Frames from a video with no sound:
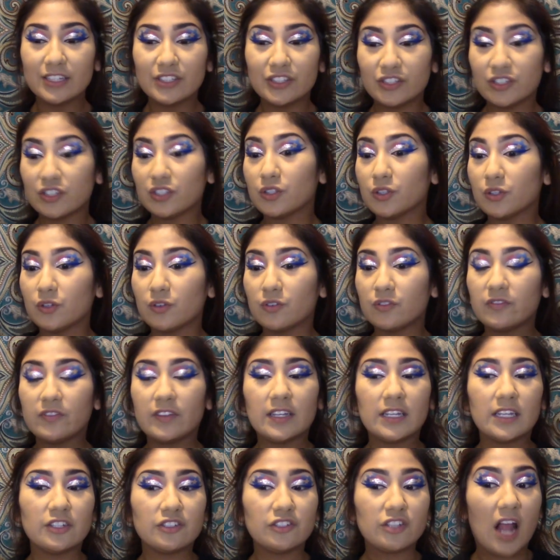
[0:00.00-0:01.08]
2
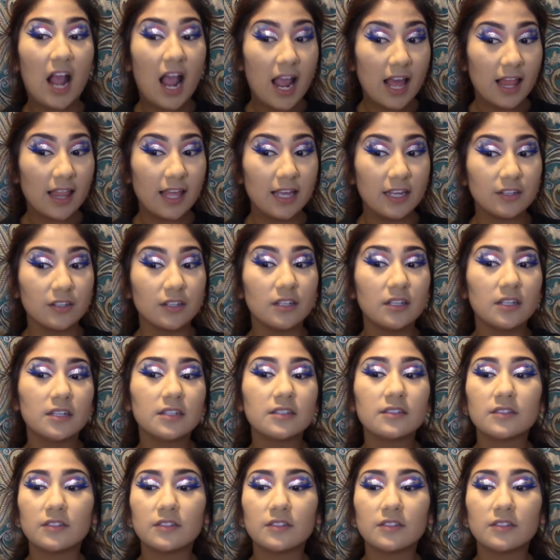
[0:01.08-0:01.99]
finished eyeliner looks.